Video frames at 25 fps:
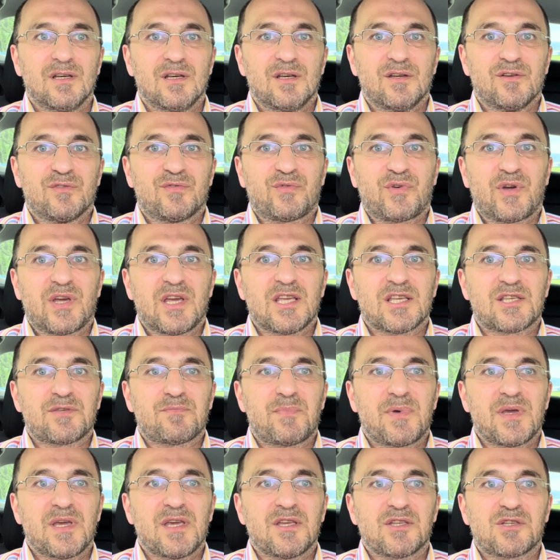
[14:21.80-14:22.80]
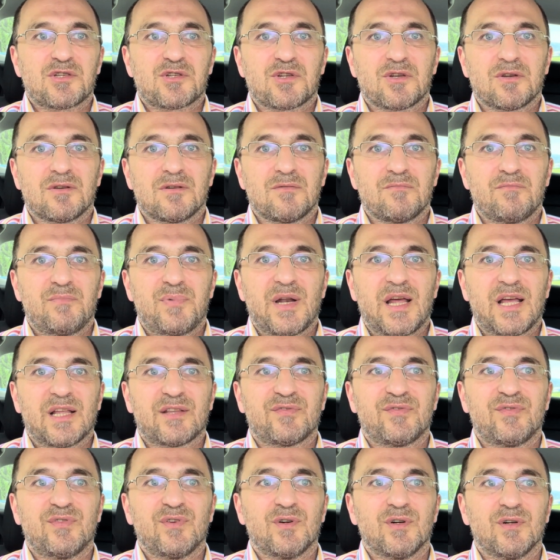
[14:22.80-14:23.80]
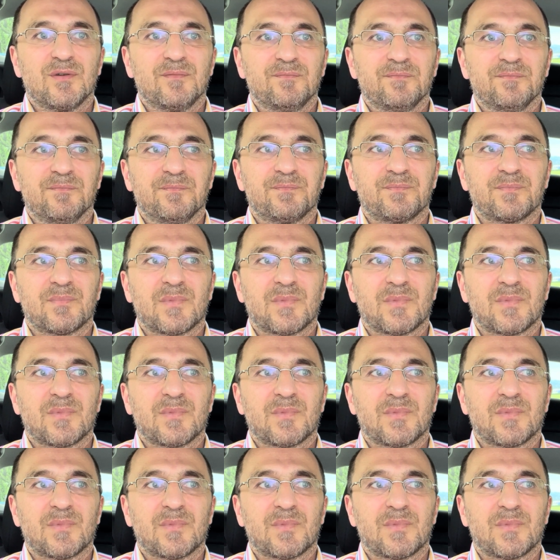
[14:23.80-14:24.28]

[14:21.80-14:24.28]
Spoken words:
free speech platform,